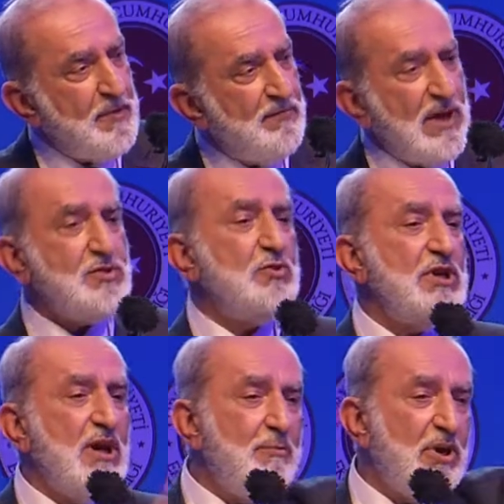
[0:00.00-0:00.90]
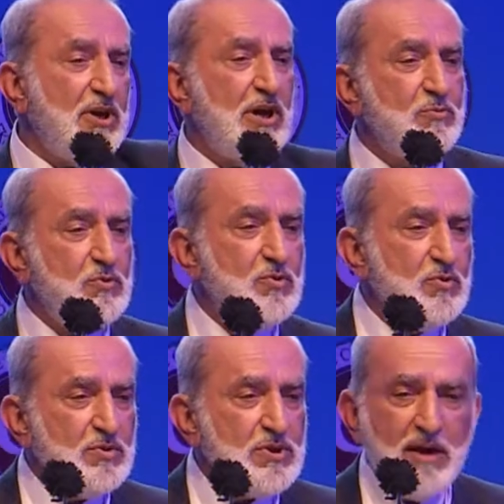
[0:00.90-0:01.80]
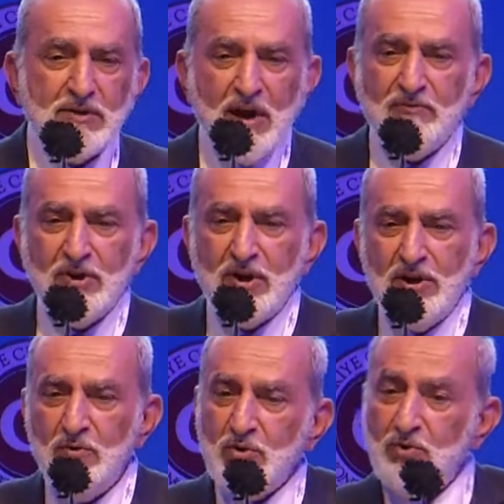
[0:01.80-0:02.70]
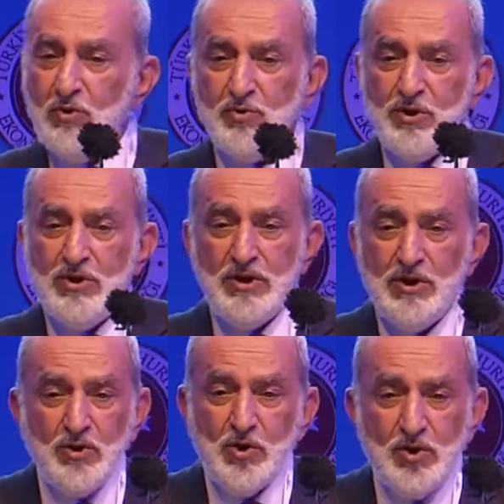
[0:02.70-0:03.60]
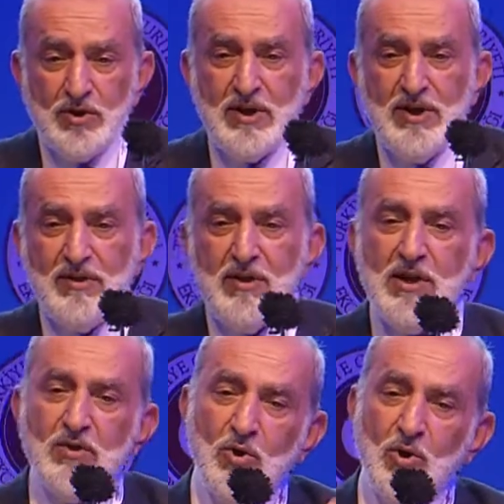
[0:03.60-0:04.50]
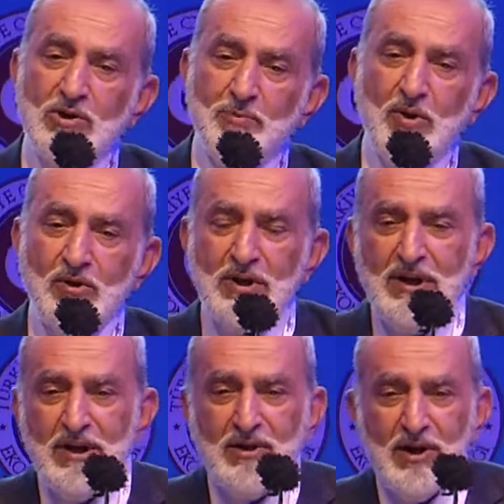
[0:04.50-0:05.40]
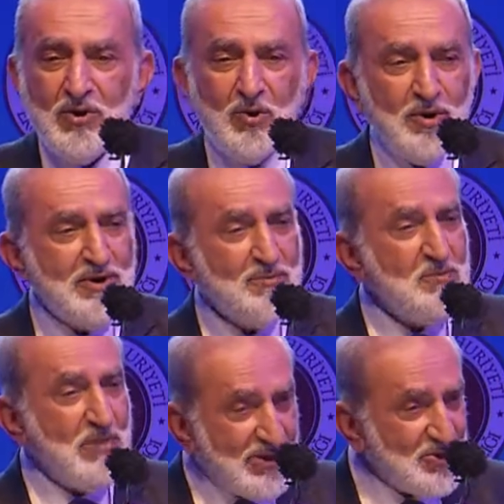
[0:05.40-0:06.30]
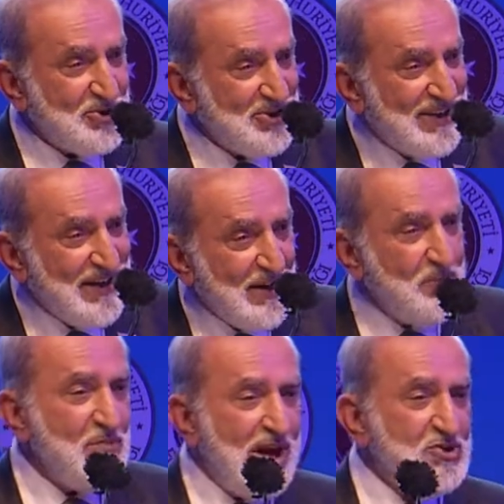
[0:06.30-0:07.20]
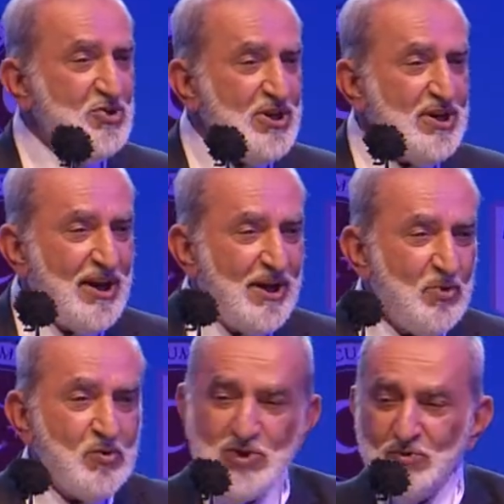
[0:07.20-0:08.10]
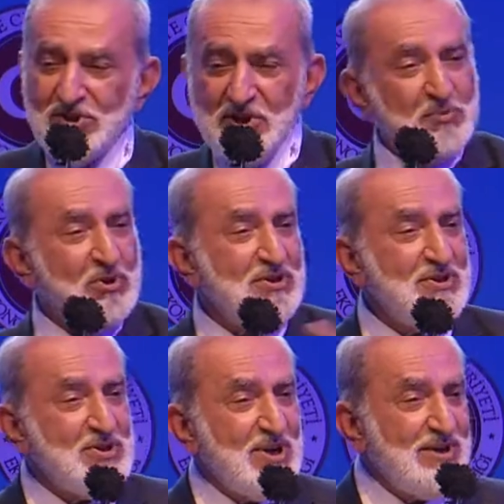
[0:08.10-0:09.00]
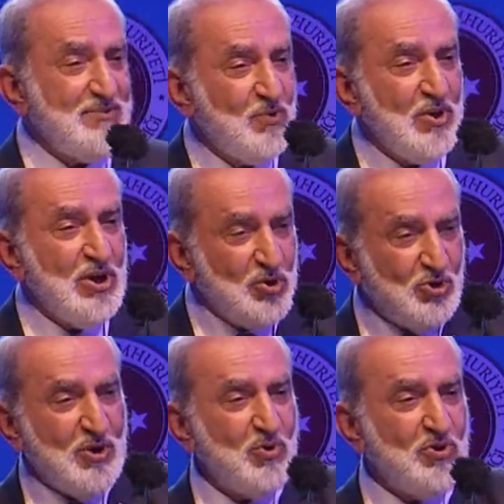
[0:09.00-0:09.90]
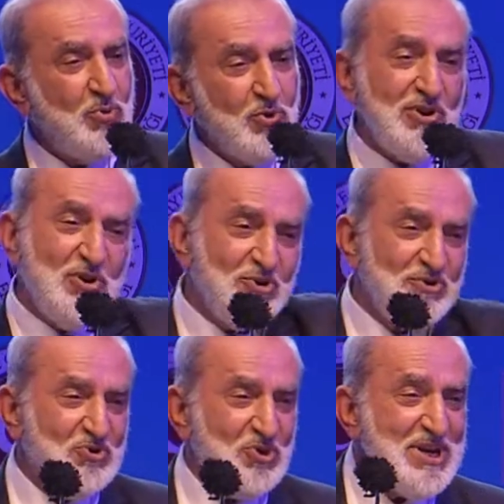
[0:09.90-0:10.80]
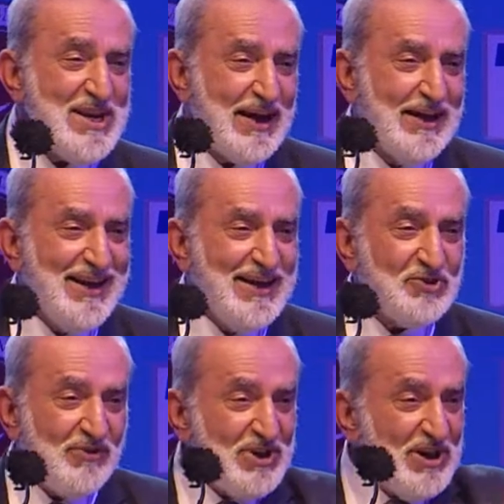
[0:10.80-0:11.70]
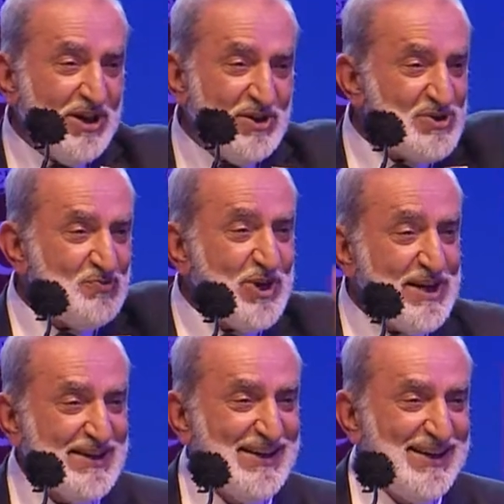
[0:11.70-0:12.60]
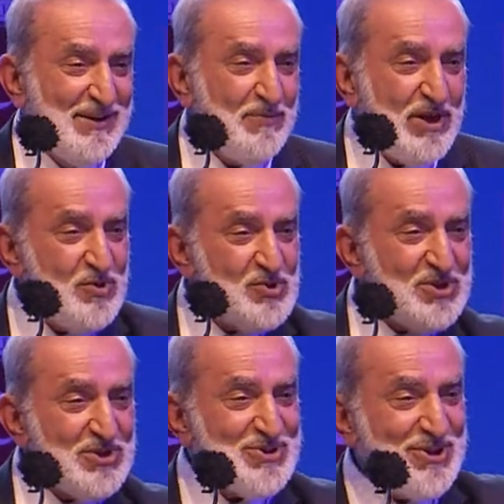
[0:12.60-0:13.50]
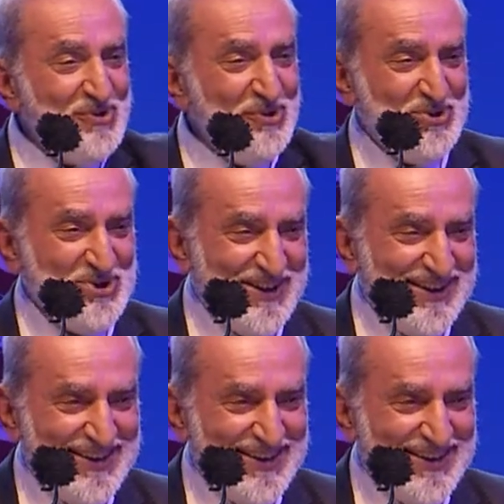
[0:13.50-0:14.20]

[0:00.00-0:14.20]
Vasco da Gama came to South Africa and he wanted to go to India, he couldn't. Then they called upon a guy called Ibn Majid. Ibn Majid, he came because he was expert in this category. He took him on the boat and he got him to India, traveling against the wind by using this technology.